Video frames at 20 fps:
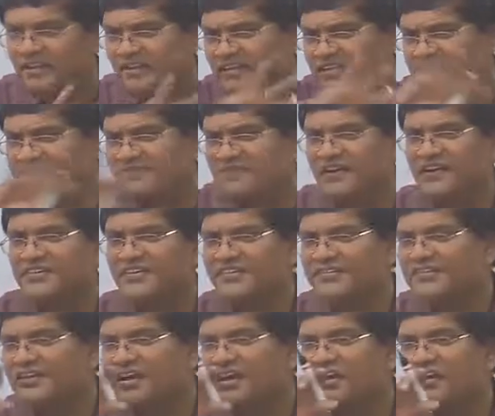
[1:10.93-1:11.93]
all these
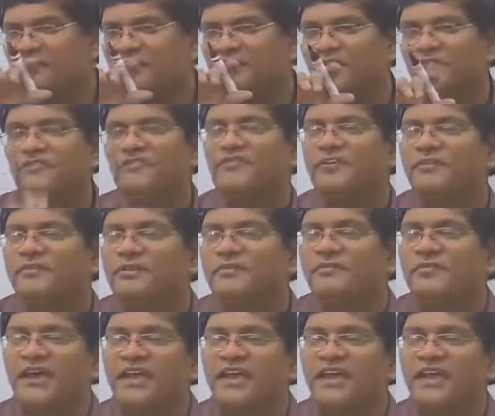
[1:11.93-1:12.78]
functions are performed